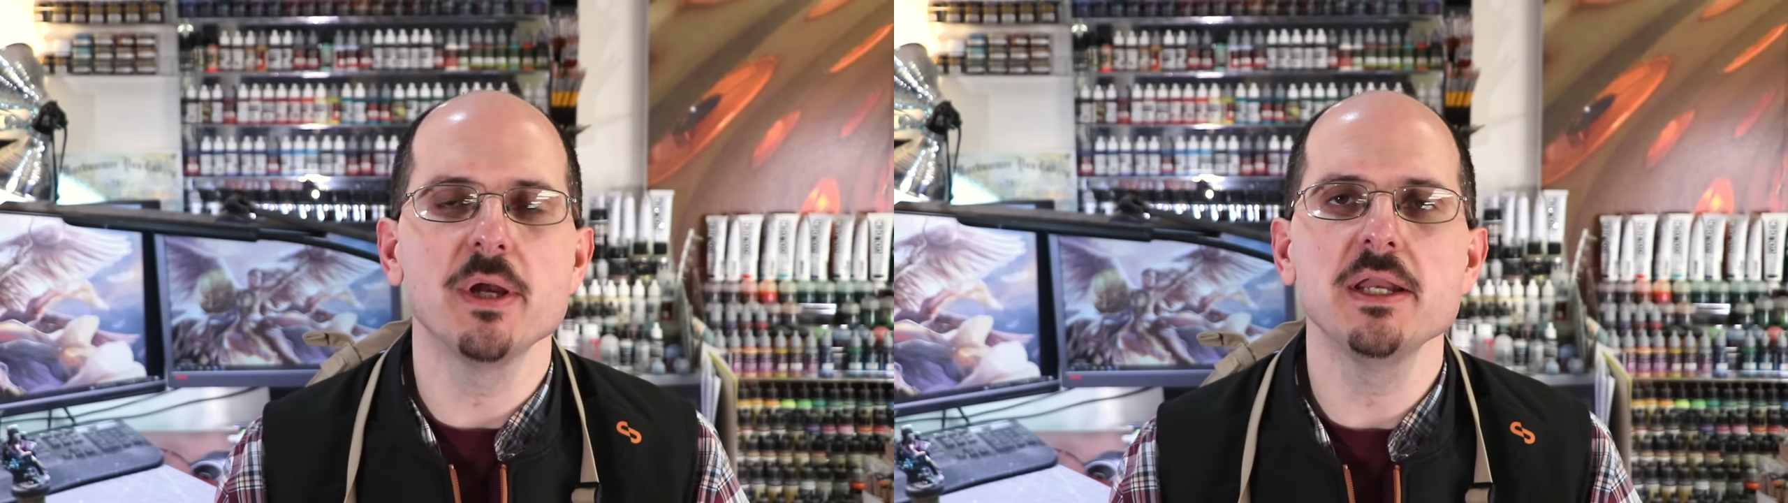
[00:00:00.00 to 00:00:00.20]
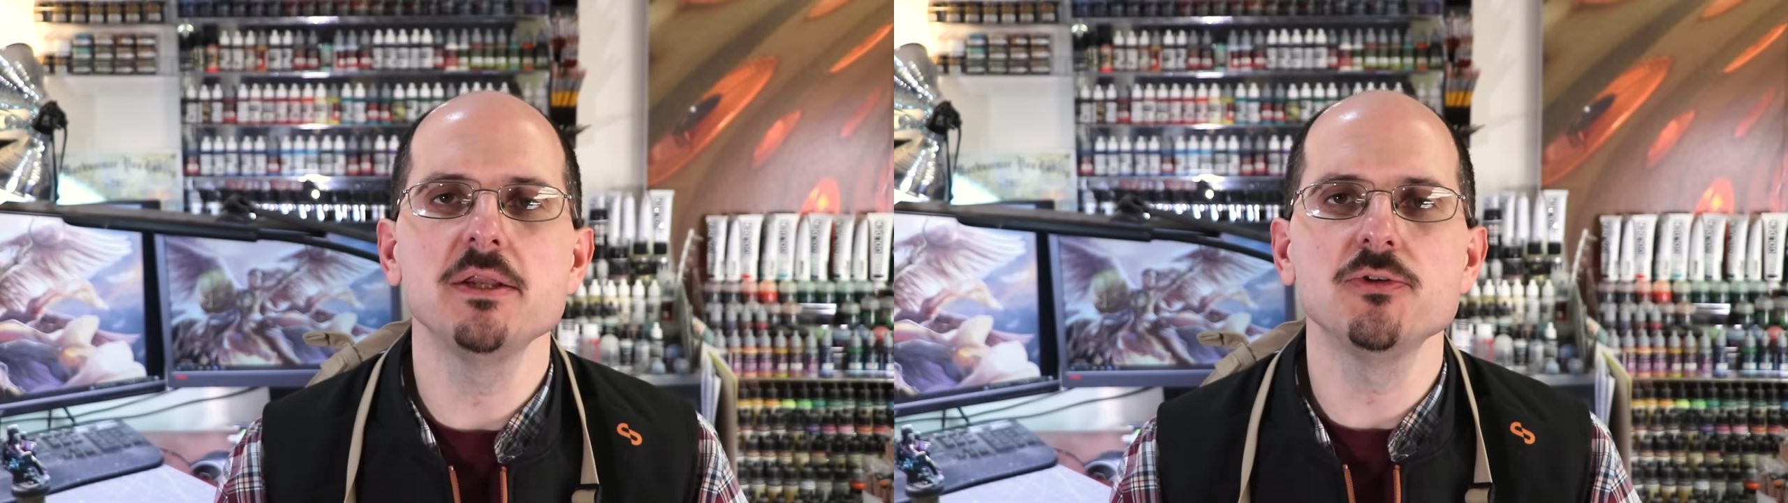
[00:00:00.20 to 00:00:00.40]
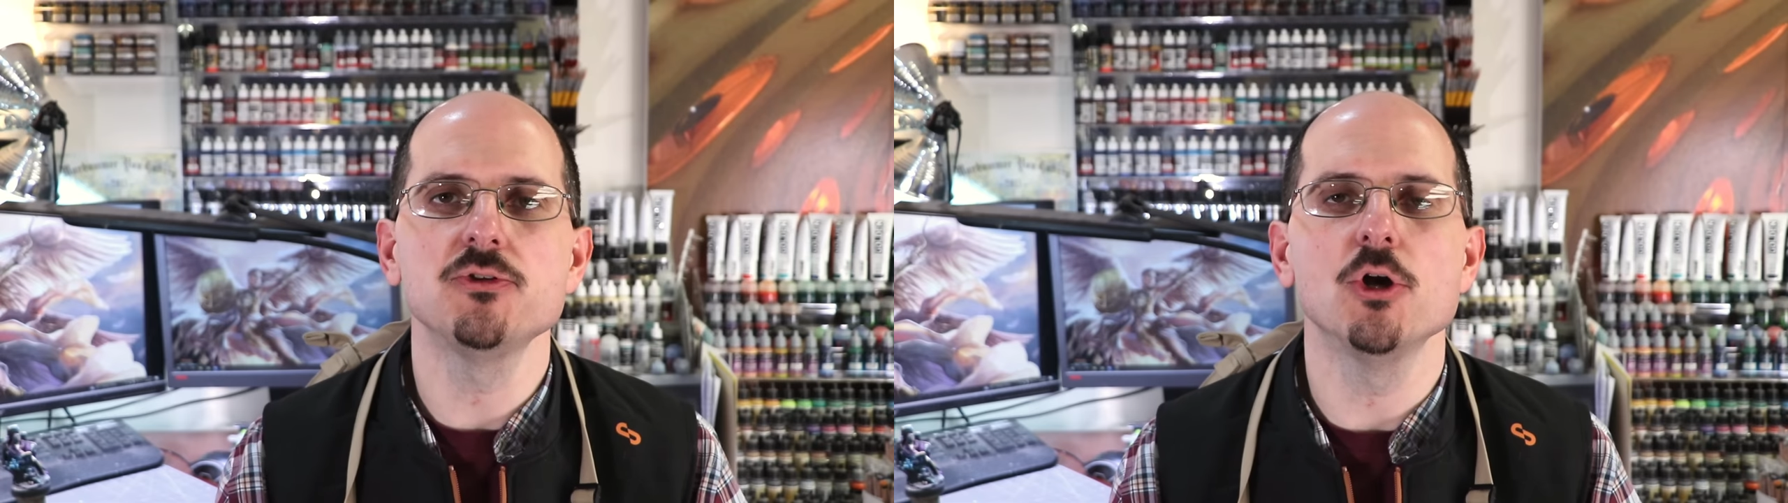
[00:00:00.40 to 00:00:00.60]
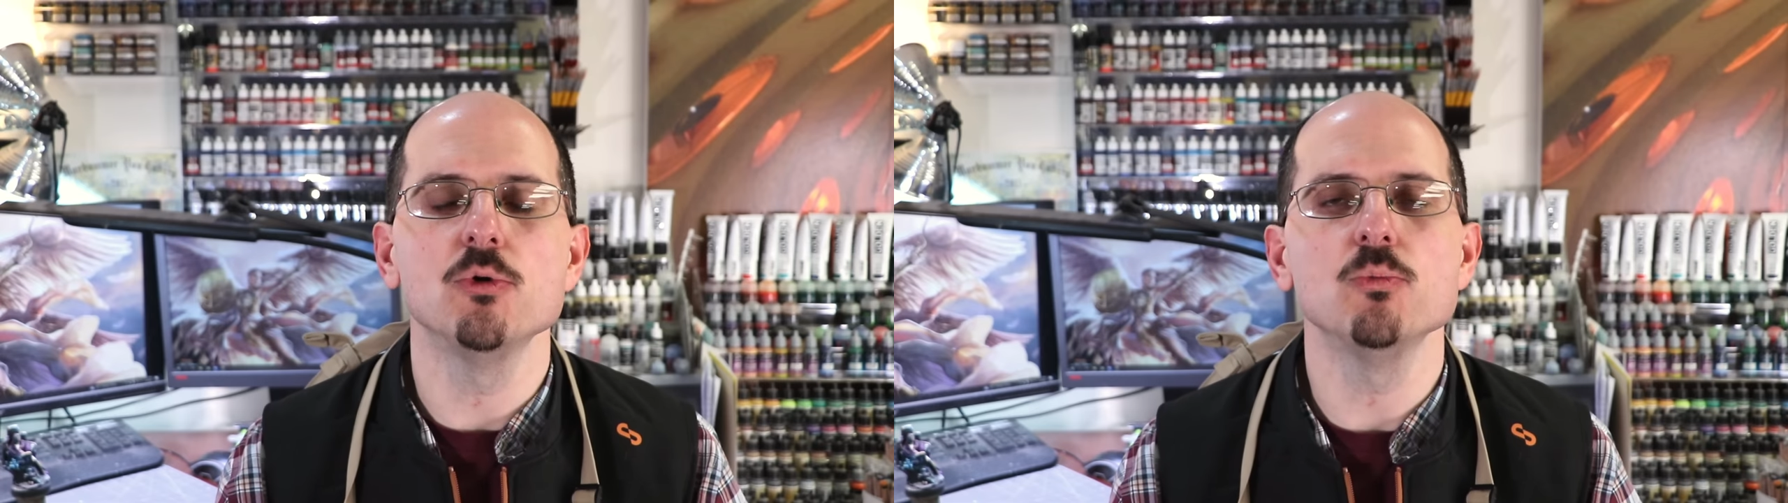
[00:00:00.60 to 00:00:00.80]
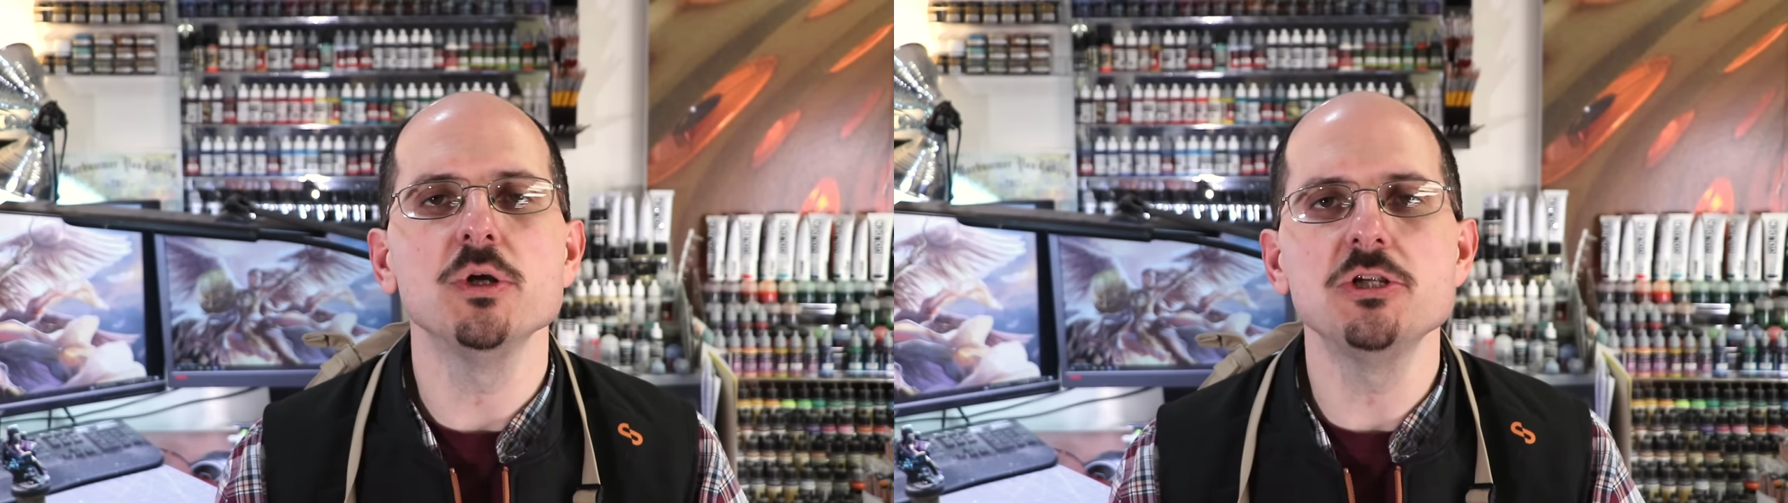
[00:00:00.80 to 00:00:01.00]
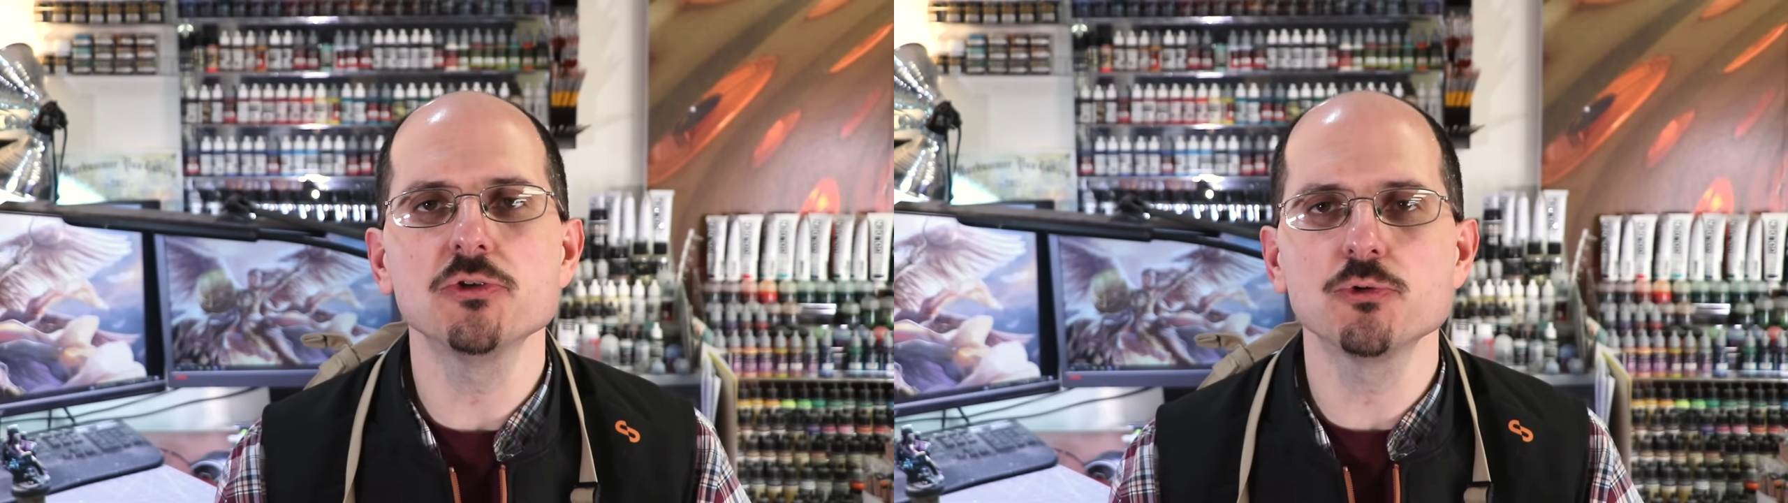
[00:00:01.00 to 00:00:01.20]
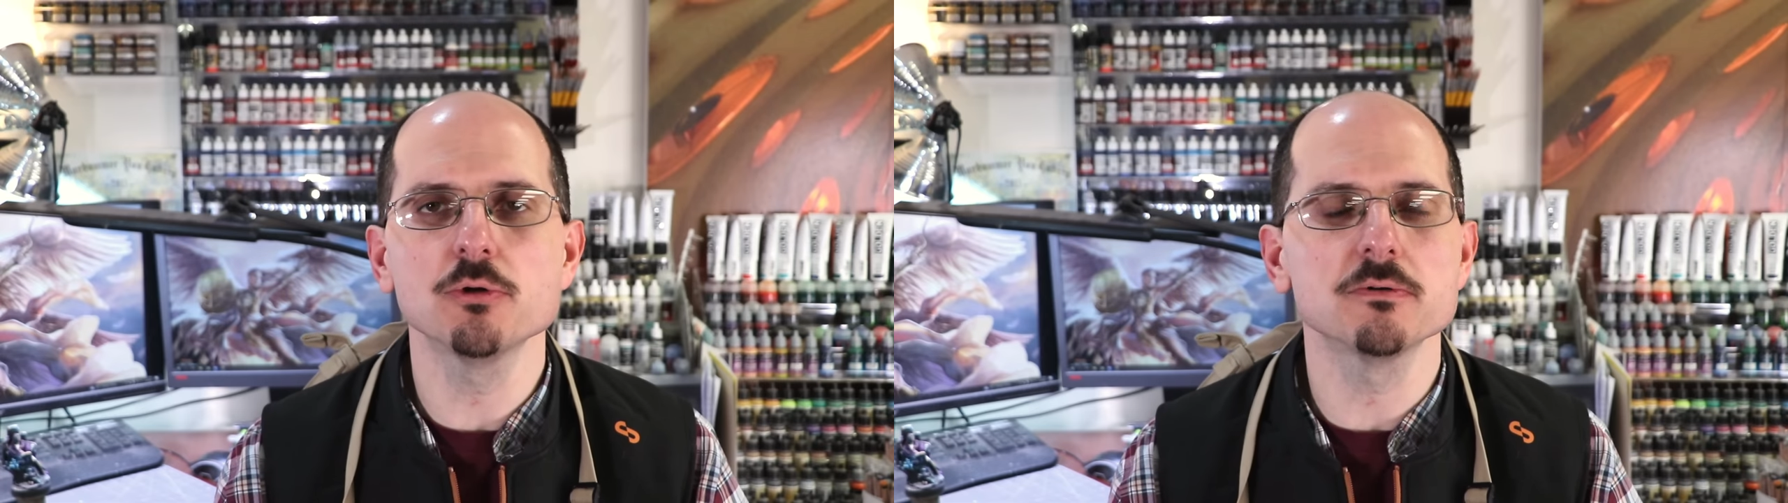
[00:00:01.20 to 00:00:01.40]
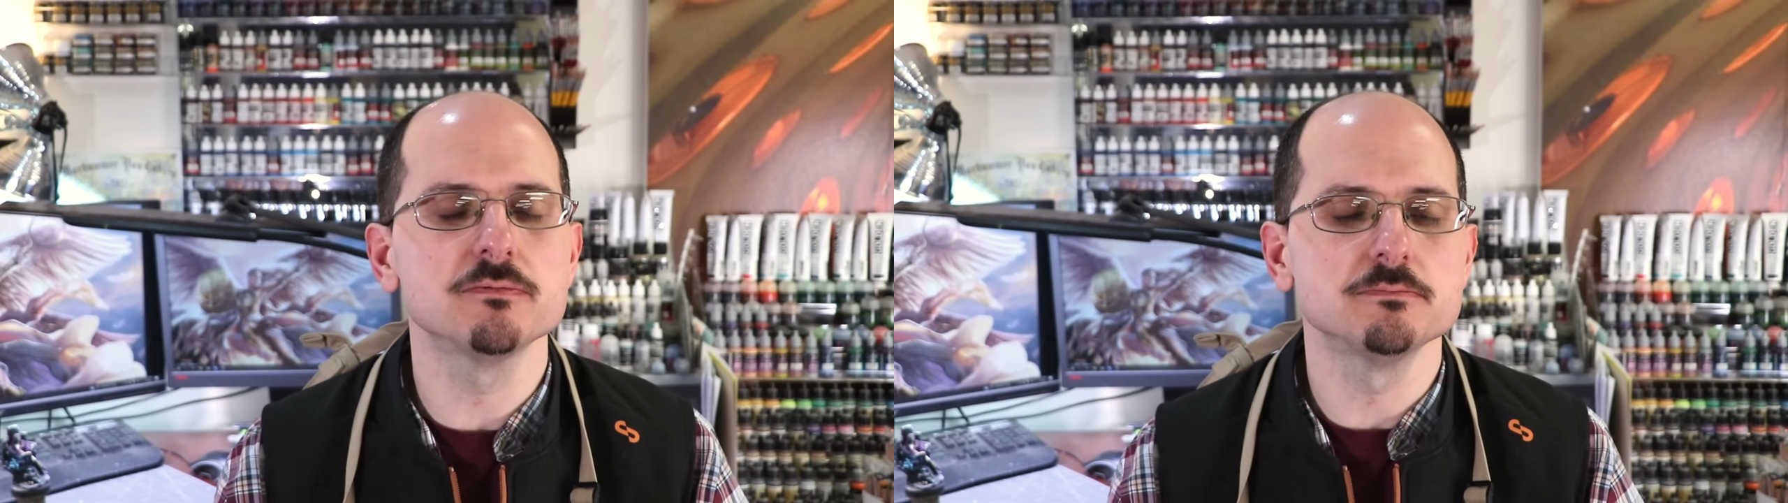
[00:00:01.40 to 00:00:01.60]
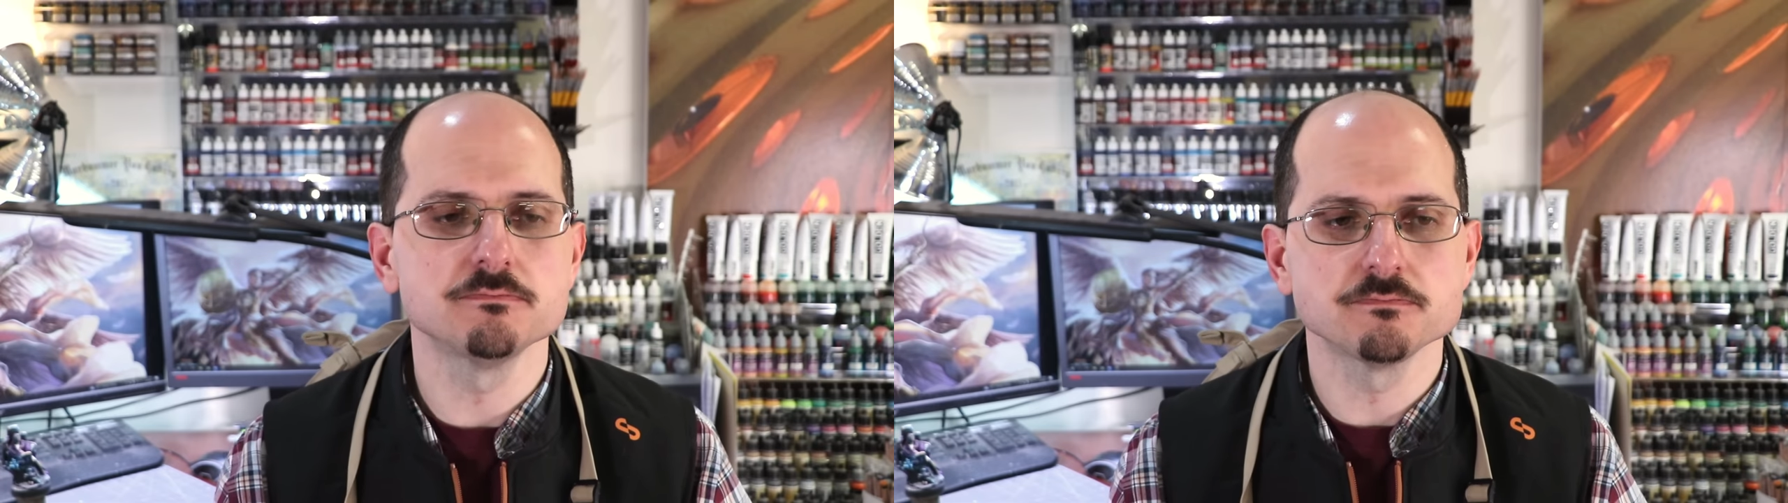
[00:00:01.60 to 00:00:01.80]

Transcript: painting stone, we just sort of